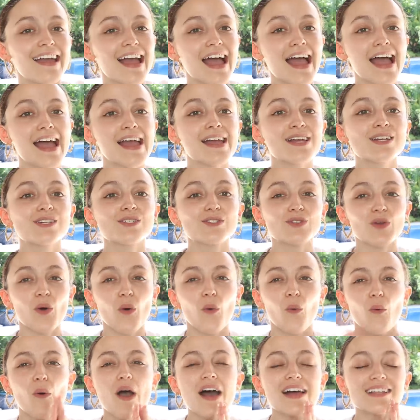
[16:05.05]
guys,
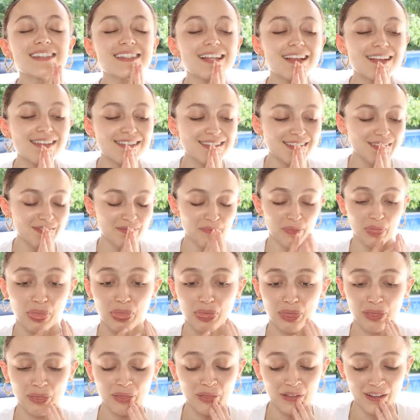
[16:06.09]
what is
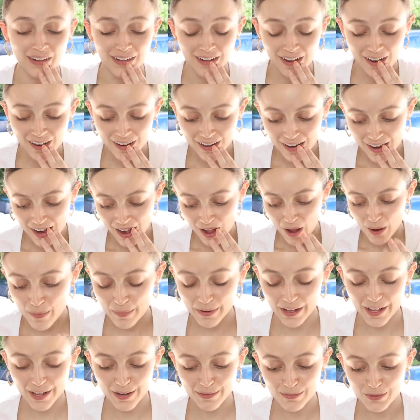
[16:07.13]
oh
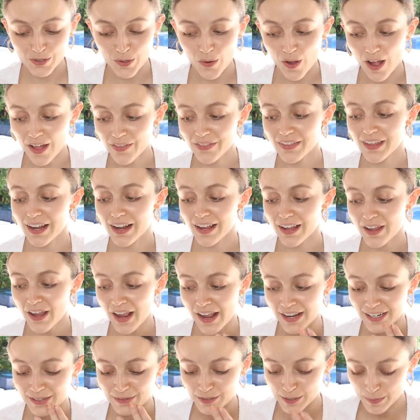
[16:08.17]
my god, I'm so hot that I
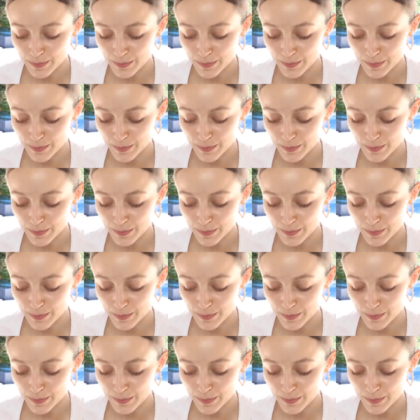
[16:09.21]
can't even